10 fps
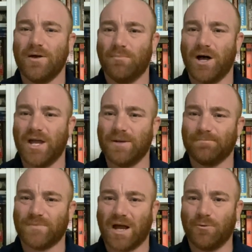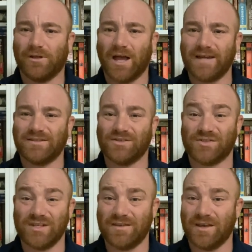But I would like to
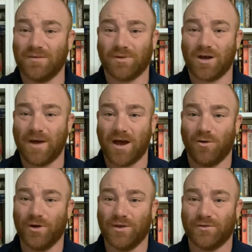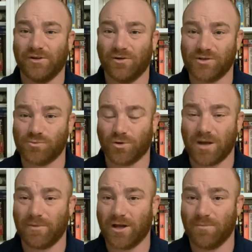see them come out with, you know, because we're
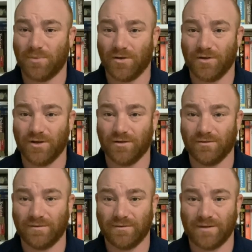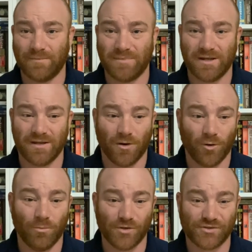coming up on the, that'd be
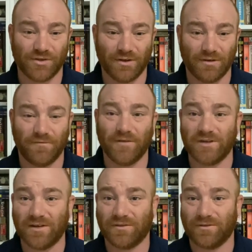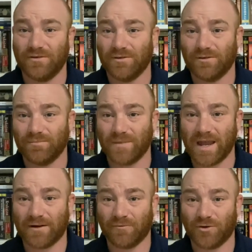almost the fiftieth
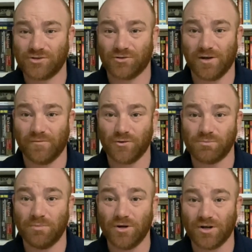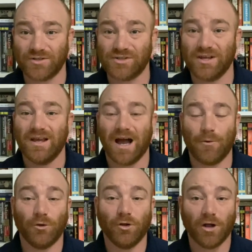anniversary of those books. I
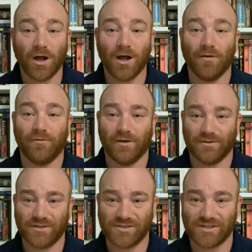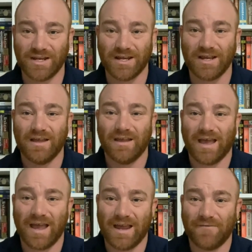would love to see
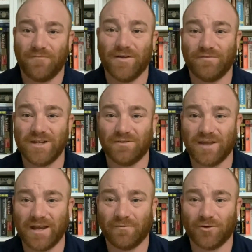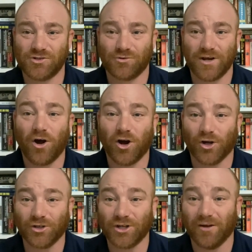a fiftieth anniversary
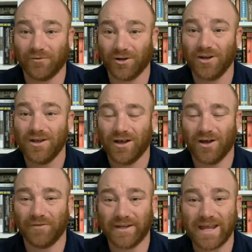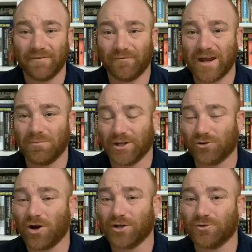hardcover of the Kent Family
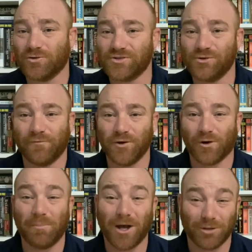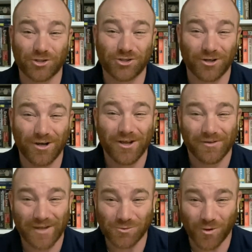Chronicles. So if you're a publisher
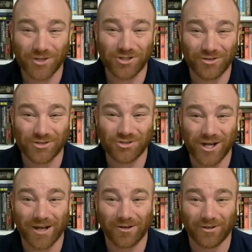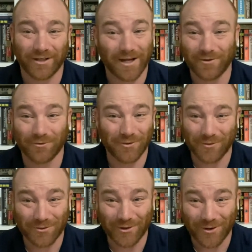that's watching this channel, and I don't
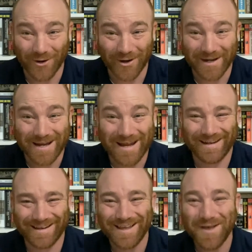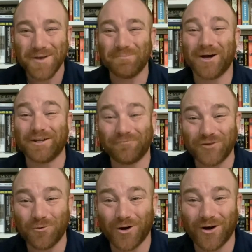know that there are any, but if
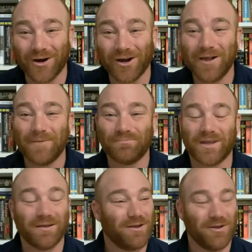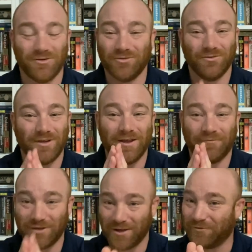you are,
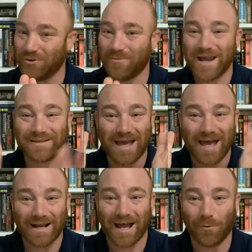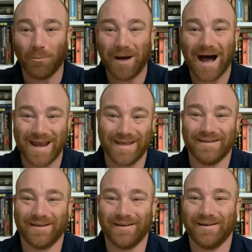if if you make that, I will buy
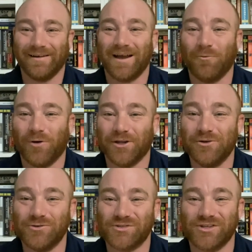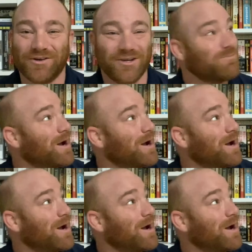it. Uh, I want a new series.